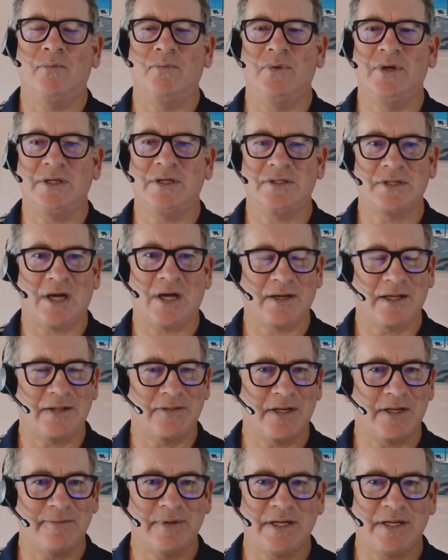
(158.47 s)
We can talk
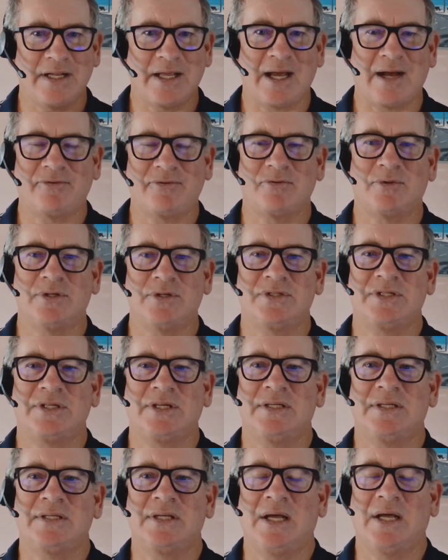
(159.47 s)
with anybody afterwards to
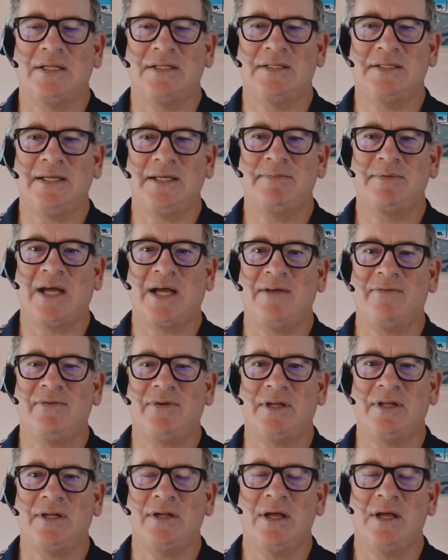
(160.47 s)
get a deep dive
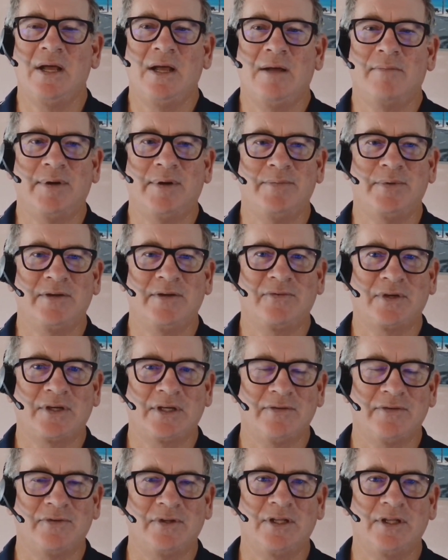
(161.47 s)
in, but I'm going to
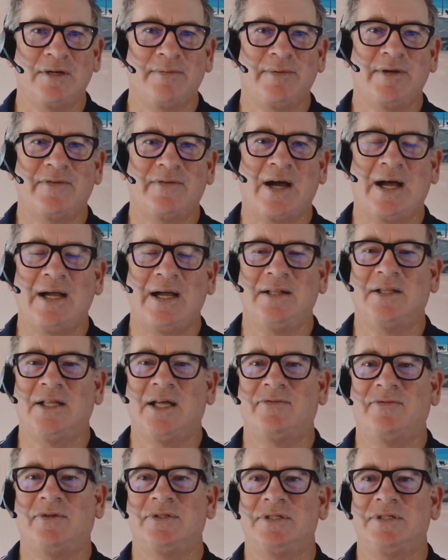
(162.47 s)
give a little bit of a high
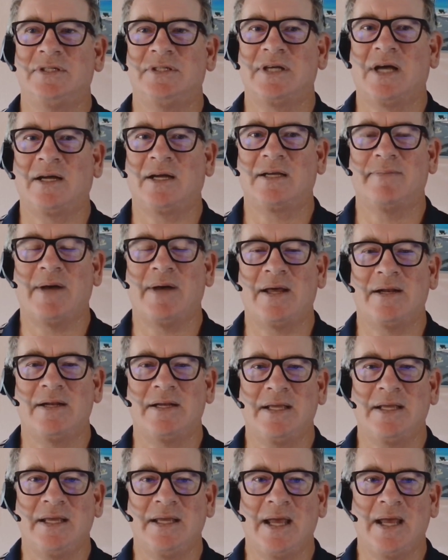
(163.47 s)
level to talk about an
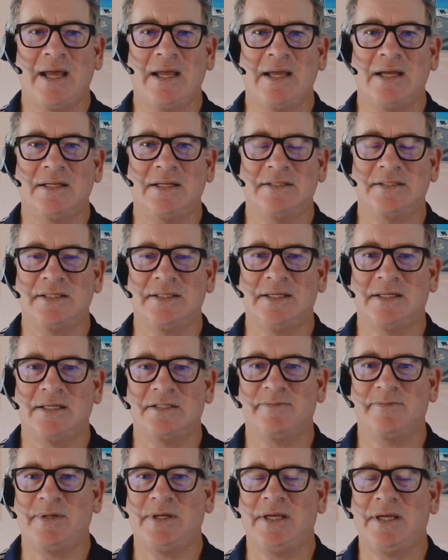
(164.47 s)
EA and
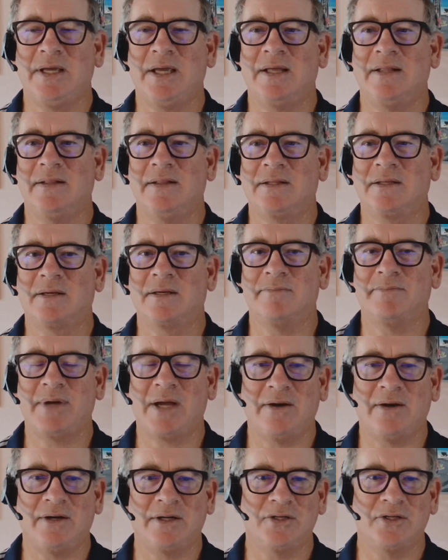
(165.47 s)
CSP and
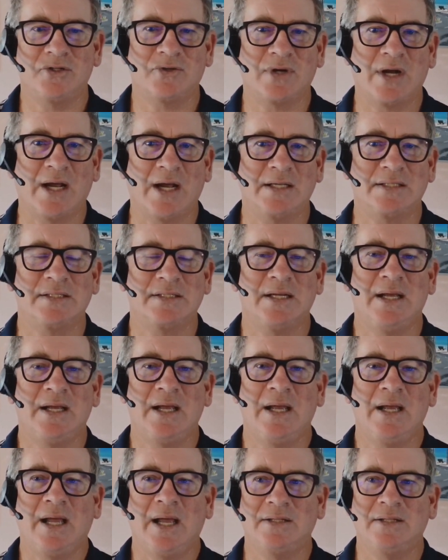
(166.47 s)
compare and contrast
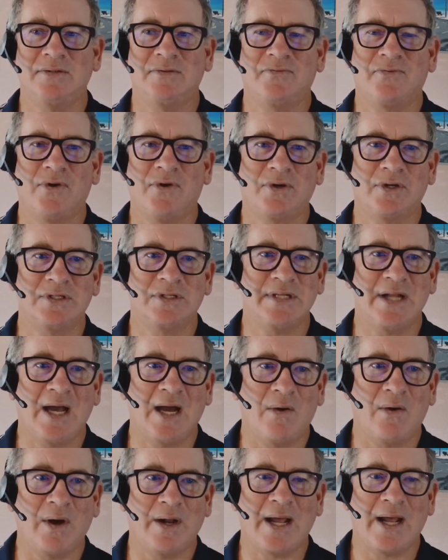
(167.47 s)
and focus
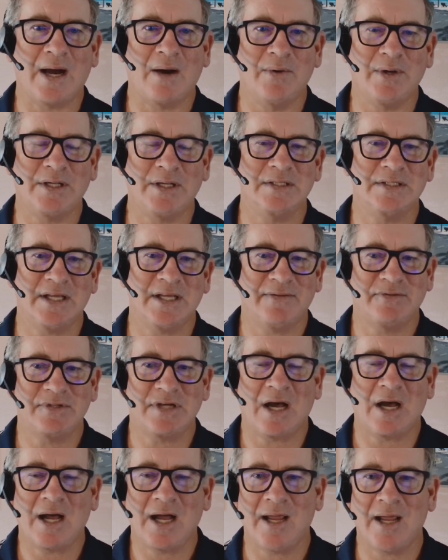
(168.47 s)
now on how we can save
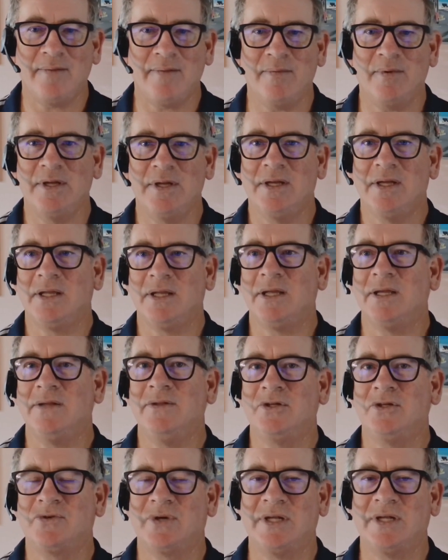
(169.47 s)
time in
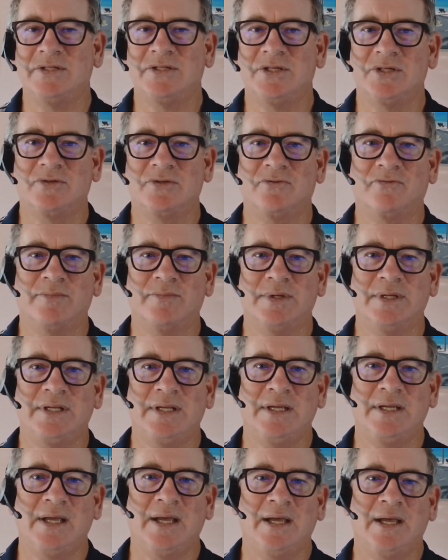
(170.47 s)
the transition from an
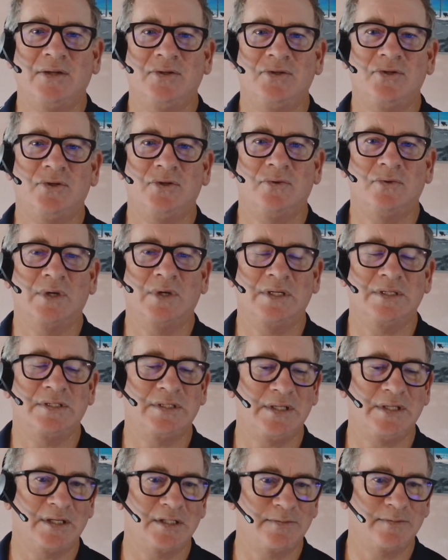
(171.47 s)
EA to a
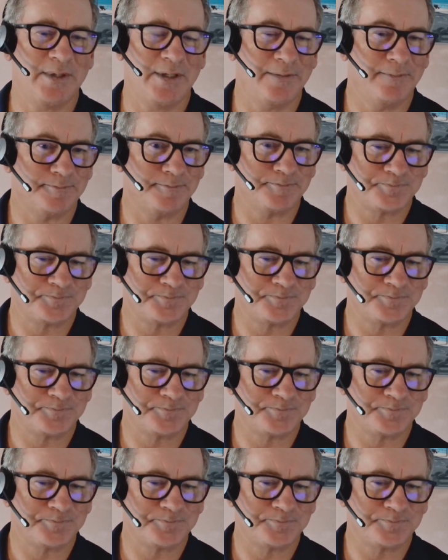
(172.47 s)
CSP.